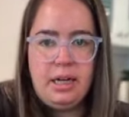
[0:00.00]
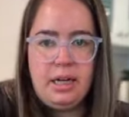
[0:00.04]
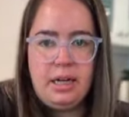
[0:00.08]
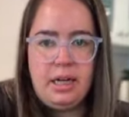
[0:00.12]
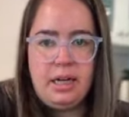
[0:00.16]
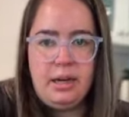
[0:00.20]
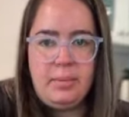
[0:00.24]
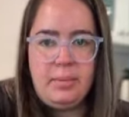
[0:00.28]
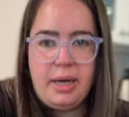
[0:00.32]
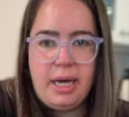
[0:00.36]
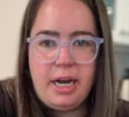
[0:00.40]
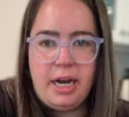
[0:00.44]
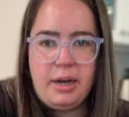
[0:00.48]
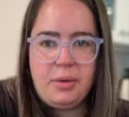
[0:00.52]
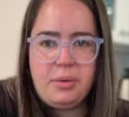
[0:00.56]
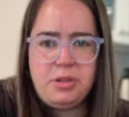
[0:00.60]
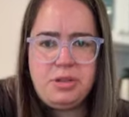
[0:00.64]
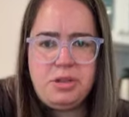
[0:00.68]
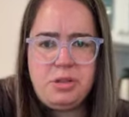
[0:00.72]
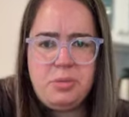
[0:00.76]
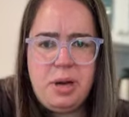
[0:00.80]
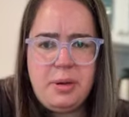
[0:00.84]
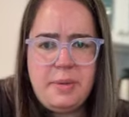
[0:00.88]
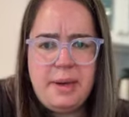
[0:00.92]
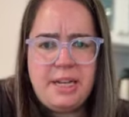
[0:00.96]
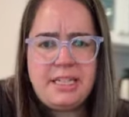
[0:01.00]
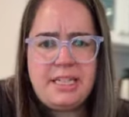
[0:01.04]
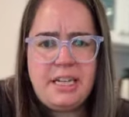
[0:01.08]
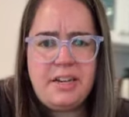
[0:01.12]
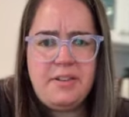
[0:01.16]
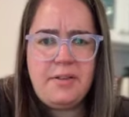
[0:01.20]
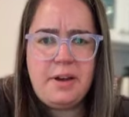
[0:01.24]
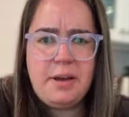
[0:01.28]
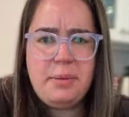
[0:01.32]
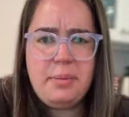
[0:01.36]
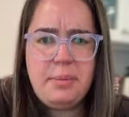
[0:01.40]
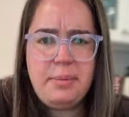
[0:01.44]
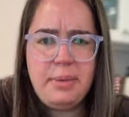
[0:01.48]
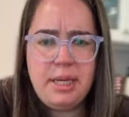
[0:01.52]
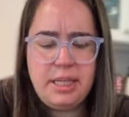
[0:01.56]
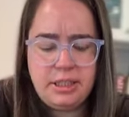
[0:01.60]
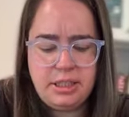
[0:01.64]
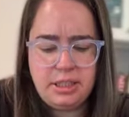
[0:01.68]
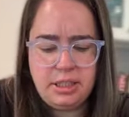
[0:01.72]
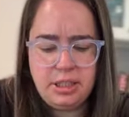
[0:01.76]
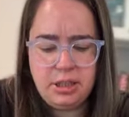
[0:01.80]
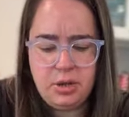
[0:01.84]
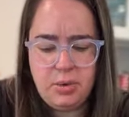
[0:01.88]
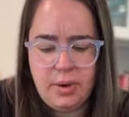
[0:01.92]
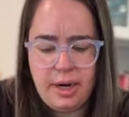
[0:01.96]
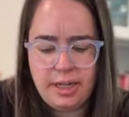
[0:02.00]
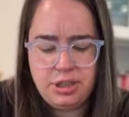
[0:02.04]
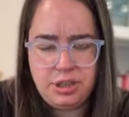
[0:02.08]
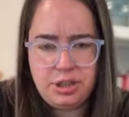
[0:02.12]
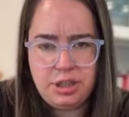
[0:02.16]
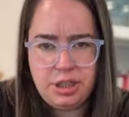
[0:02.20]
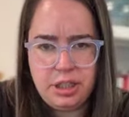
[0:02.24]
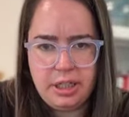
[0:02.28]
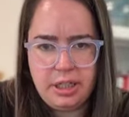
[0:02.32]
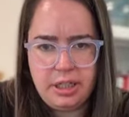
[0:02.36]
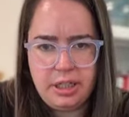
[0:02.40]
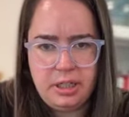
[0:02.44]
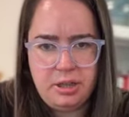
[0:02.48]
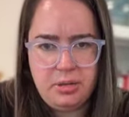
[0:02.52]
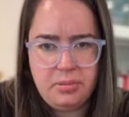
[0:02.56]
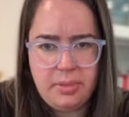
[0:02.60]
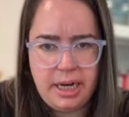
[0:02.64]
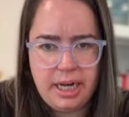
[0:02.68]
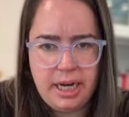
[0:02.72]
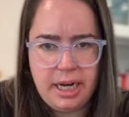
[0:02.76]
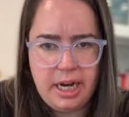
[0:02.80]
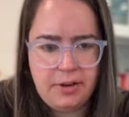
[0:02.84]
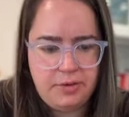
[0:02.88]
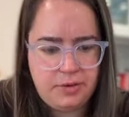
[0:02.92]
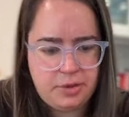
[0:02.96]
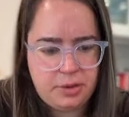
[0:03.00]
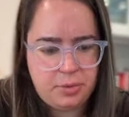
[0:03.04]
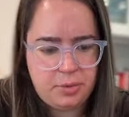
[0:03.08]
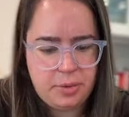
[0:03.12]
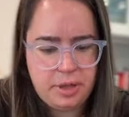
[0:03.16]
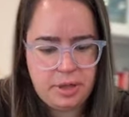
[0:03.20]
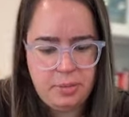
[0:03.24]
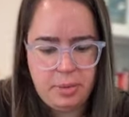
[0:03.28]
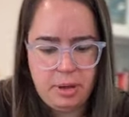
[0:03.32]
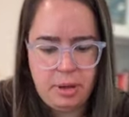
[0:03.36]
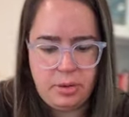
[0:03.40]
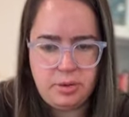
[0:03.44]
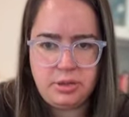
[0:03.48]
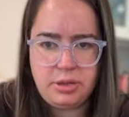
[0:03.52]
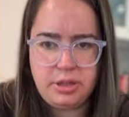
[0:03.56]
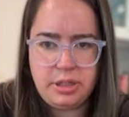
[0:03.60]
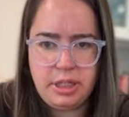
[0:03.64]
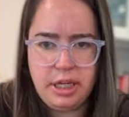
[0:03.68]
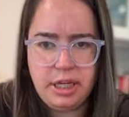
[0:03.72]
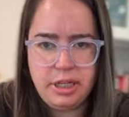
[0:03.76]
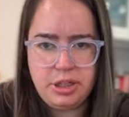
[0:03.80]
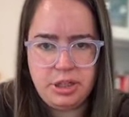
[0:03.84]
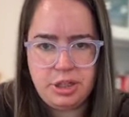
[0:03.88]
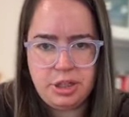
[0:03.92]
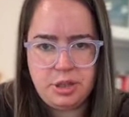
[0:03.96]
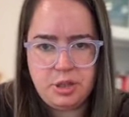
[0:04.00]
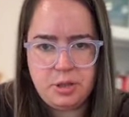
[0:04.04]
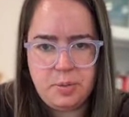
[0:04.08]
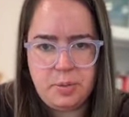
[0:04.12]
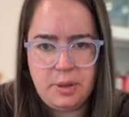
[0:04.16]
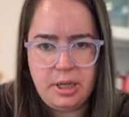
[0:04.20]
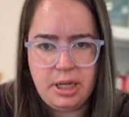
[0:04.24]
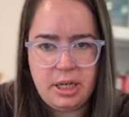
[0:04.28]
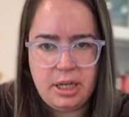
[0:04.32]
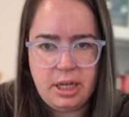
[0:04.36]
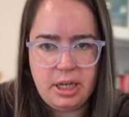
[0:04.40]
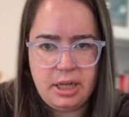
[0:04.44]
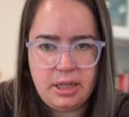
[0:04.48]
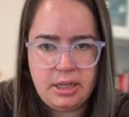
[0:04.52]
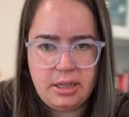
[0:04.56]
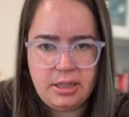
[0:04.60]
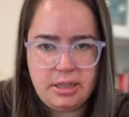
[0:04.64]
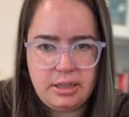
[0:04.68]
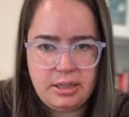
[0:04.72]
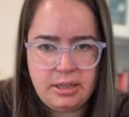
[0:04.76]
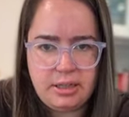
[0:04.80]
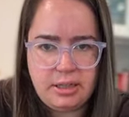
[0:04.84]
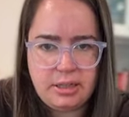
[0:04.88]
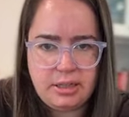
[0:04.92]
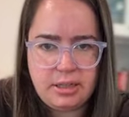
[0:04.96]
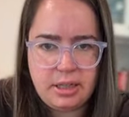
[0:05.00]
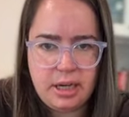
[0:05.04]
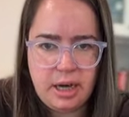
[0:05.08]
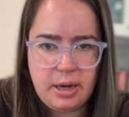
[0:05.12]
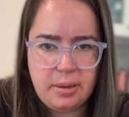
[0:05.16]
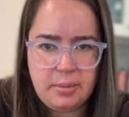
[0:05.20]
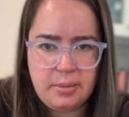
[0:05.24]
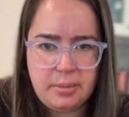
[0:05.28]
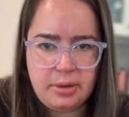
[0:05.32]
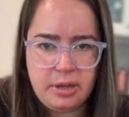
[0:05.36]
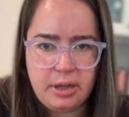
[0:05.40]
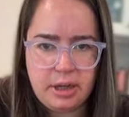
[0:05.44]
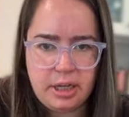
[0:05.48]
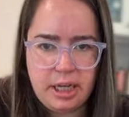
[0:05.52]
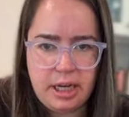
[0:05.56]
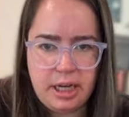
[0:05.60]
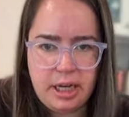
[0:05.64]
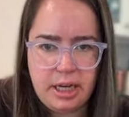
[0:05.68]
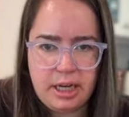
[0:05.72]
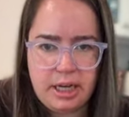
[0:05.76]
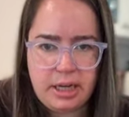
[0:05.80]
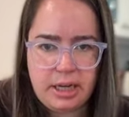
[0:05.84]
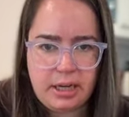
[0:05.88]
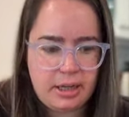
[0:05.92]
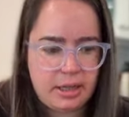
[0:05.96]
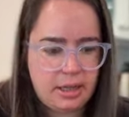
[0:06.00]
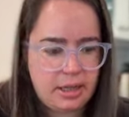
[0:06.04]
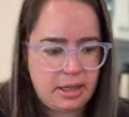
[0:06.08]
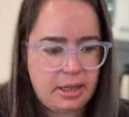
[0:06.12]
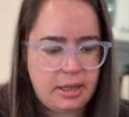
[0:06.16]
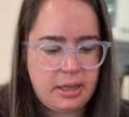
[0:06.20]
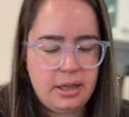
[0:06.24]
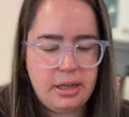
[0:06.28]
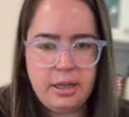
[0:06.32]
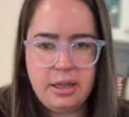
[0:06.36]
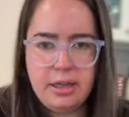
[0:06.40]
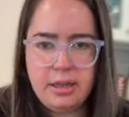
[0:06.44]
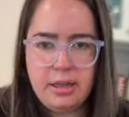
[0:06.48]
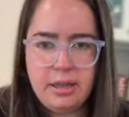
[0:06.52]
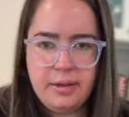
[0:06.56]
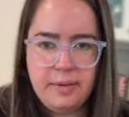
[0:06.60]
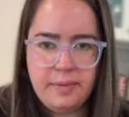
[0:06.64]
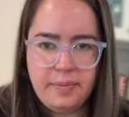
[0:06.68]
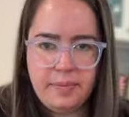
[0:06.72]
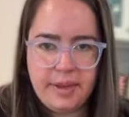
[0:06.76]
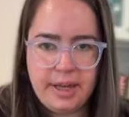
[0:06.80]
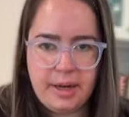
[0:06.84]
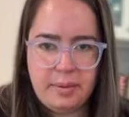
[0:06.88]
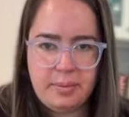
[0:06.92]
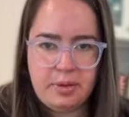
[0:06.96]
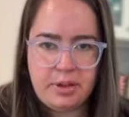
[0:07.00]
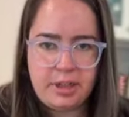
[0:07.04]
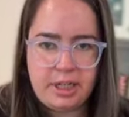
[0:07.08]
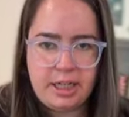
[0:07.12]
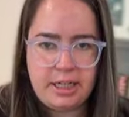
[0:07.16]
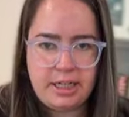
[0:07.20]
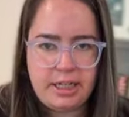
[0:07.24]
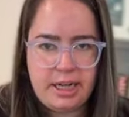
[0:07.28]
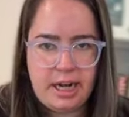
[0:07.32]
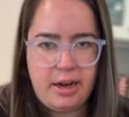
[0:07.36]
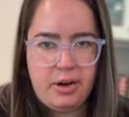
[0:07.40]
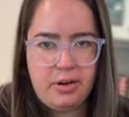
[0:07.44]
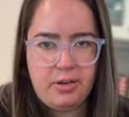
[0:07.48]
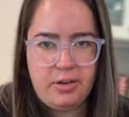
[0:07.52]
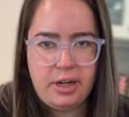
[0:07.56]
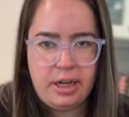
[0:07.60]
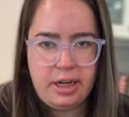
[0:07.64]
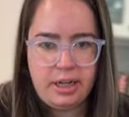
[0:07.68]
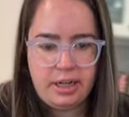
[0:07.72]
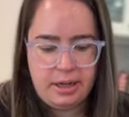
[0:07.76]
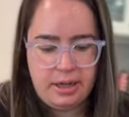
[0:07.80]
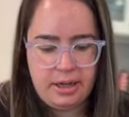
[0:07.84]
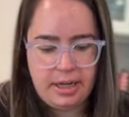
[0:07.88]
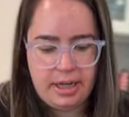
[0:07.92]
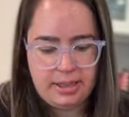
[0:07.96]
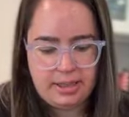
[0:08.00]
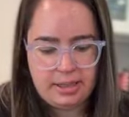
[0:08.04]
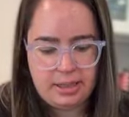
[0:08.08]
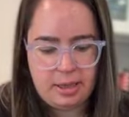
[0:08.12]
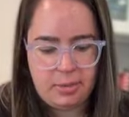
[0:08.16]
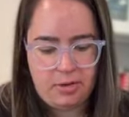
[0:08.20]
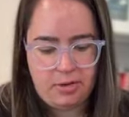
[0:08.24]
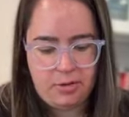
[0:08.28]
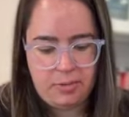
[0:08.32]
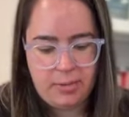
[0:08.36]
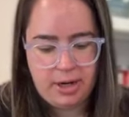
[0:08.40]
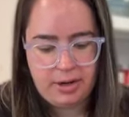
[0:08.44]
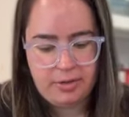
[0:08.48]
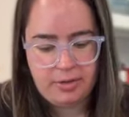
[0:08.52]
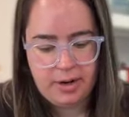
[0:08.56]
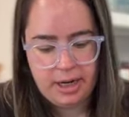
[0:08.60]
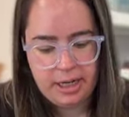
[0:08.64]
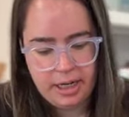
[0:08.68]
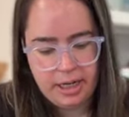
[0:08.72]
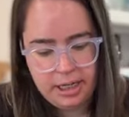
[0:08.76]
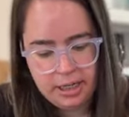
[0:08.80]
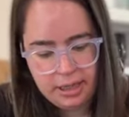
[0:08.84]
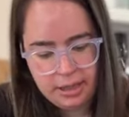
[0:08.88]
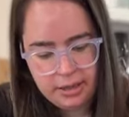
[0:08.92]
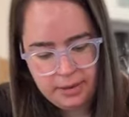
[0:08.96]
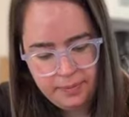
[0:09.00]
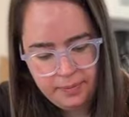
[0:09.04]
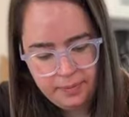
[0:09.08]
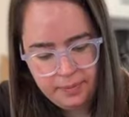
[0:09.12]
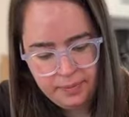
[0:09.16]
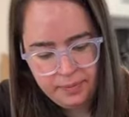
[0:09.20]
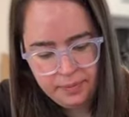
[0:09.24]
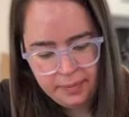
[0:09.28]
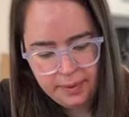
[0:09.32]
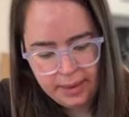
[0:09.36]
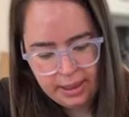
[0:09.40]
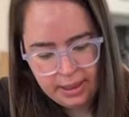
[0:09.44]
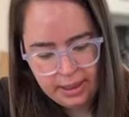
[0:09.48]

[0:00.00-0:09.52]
And I will do my best. If I missed a question, you might have to repost it just because I'm looking down at some of my writing.